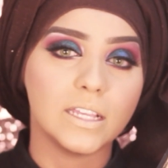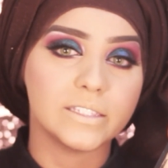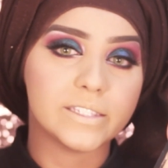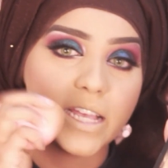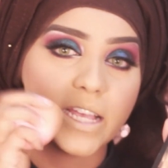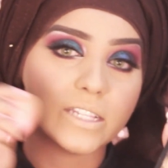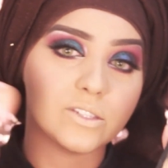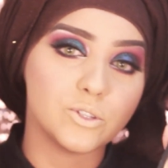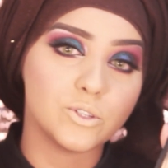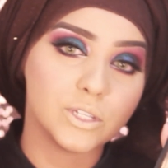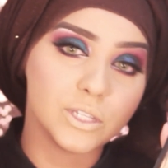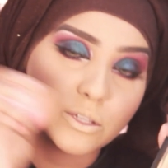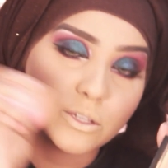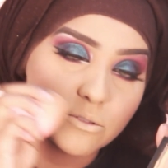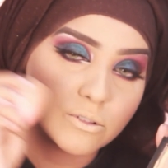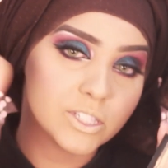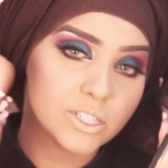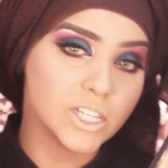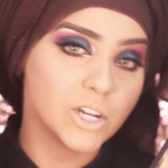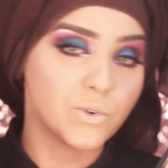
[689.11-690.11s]
tend to
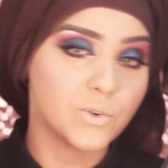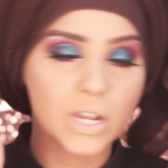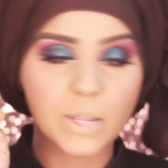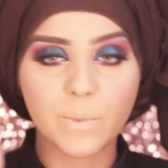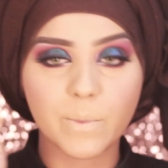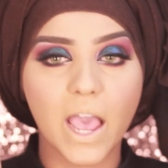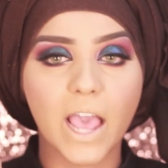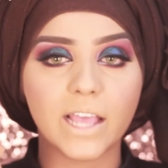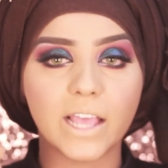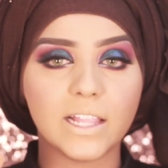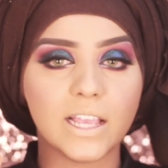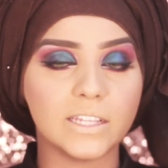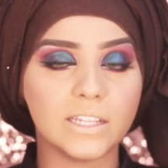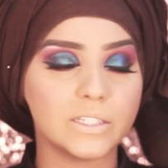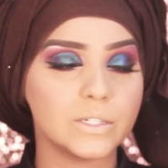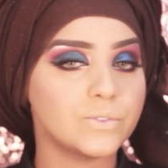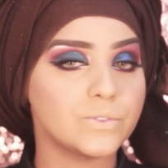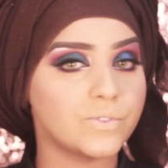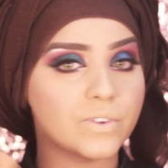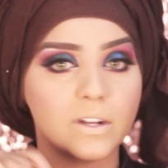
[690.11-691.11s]
use the cream
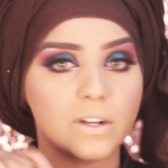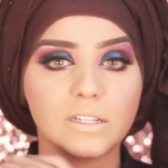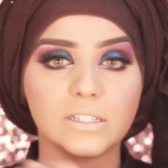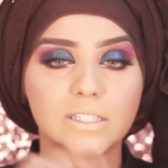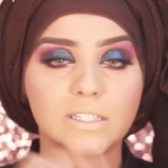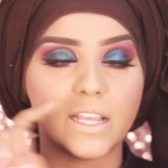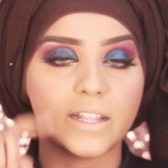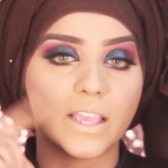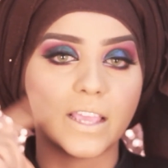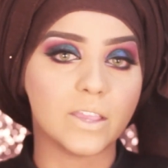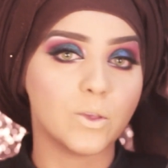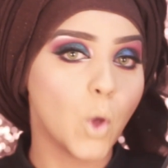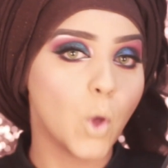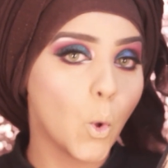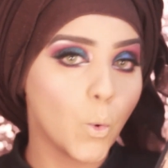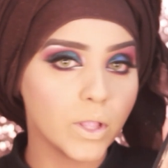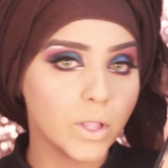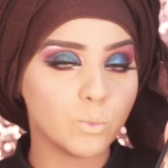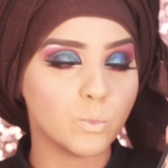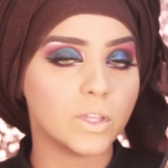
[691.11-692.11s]
highlighter first, then I
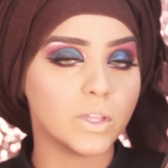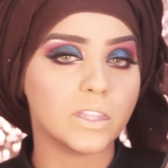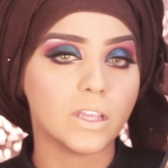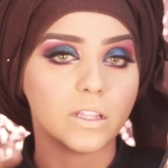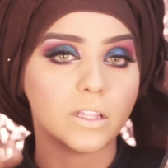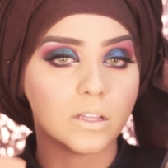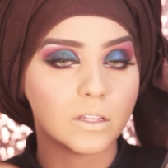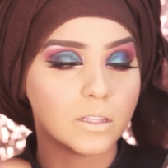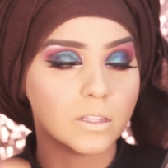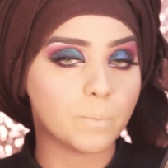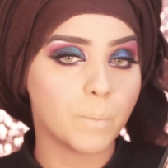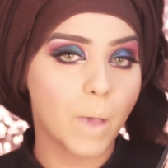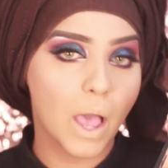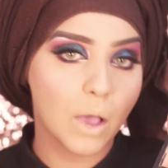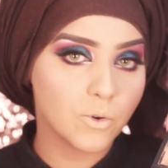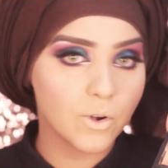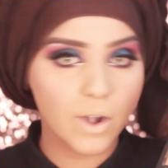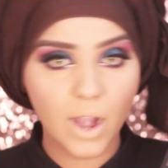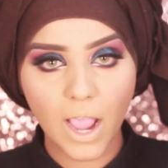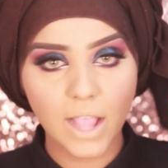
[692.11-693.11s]
go in with another
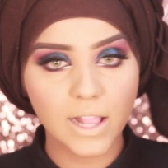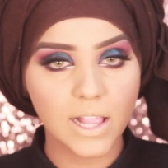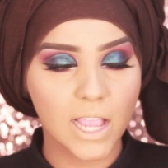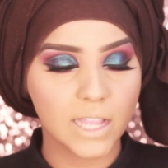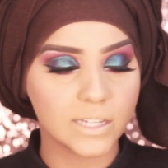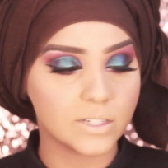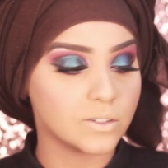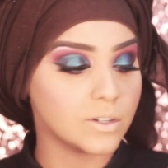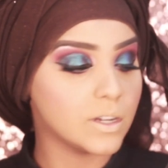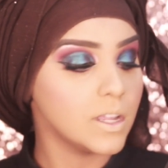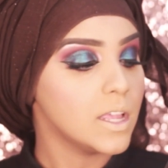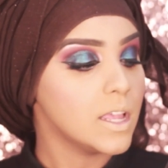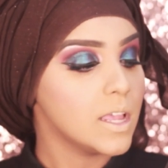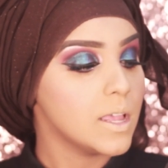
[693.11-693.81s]
powder highlighter.